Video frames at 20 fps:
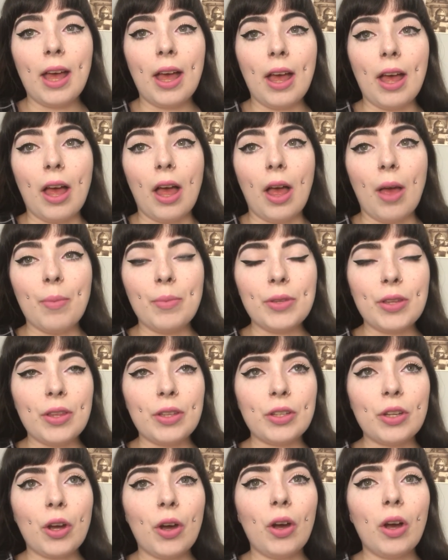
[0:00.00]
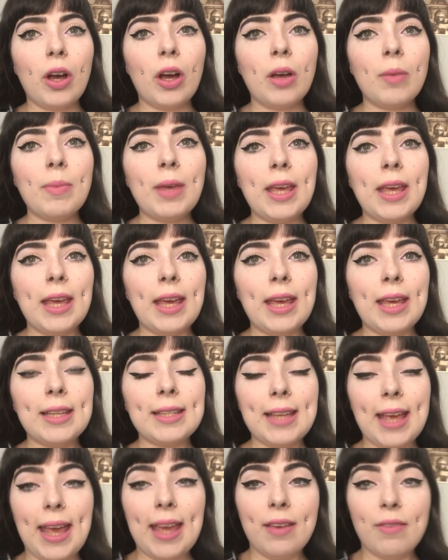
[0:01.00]
Um, so the time is
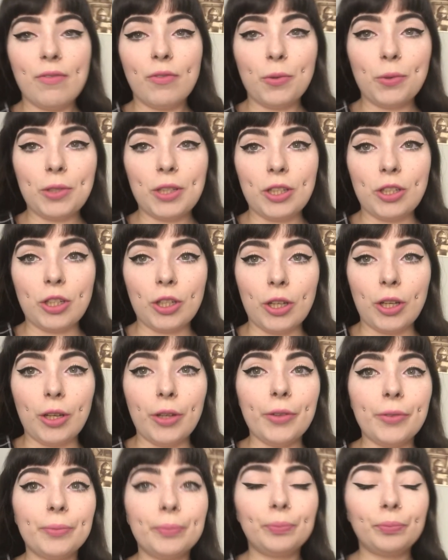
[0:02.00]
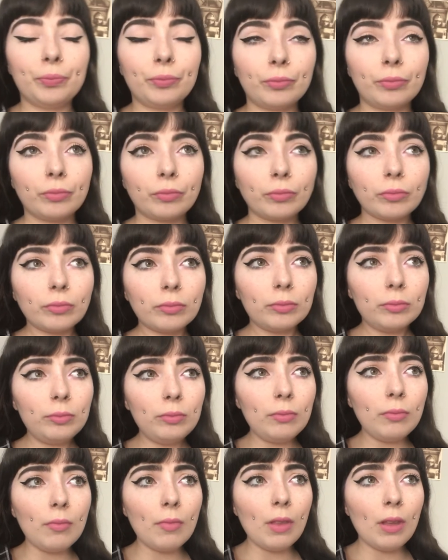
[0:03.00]
8.42
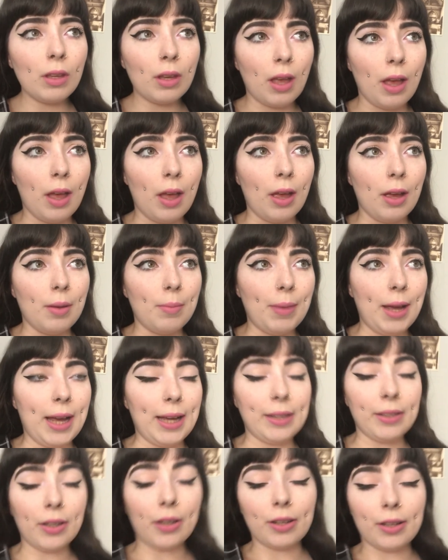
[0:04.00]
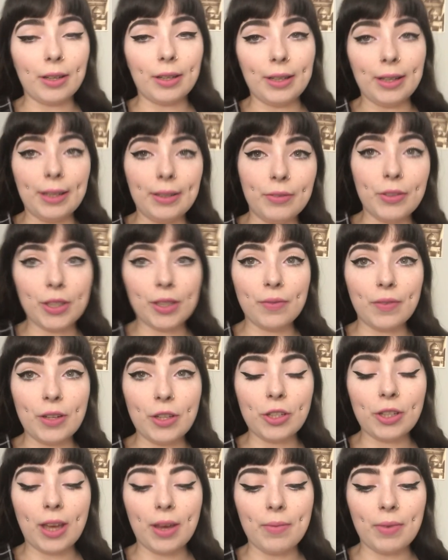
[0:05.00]
um, and I've just
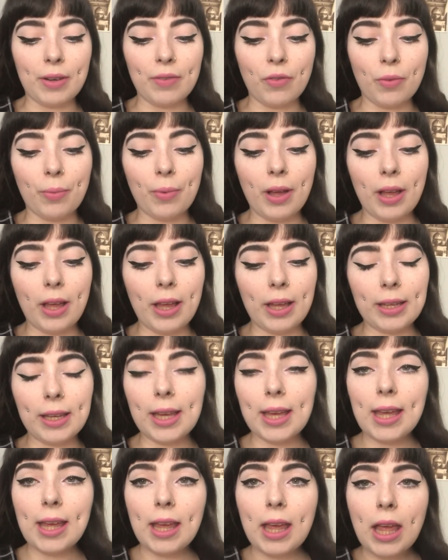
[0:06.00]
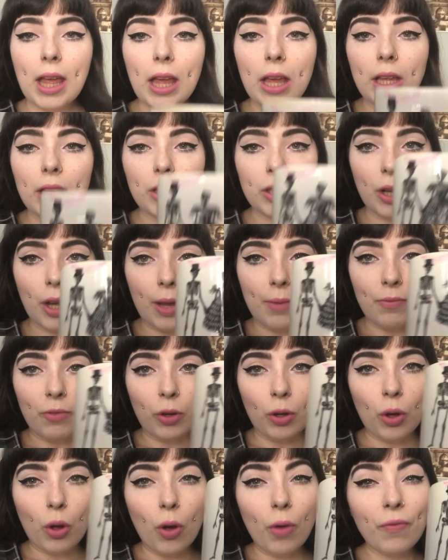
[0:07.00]
finished getting ready for work. Time for
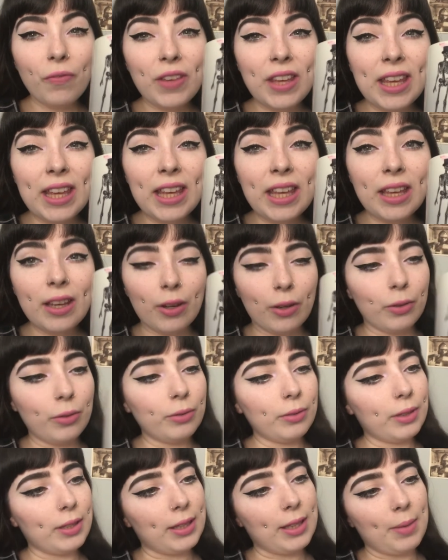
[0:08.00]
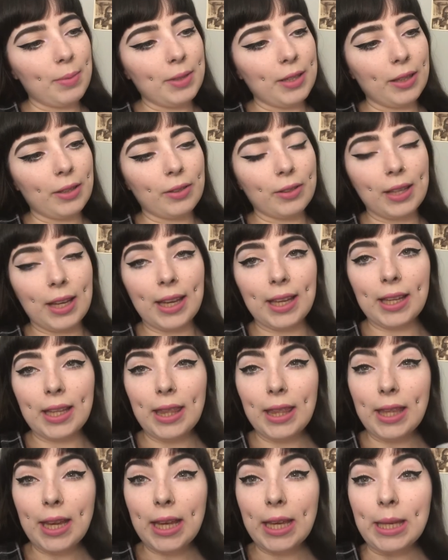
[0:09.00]
coffee. Oh, there's lipstick on there.
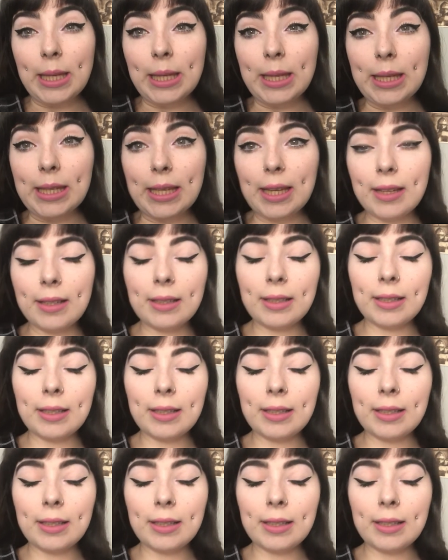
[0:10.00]
Nice.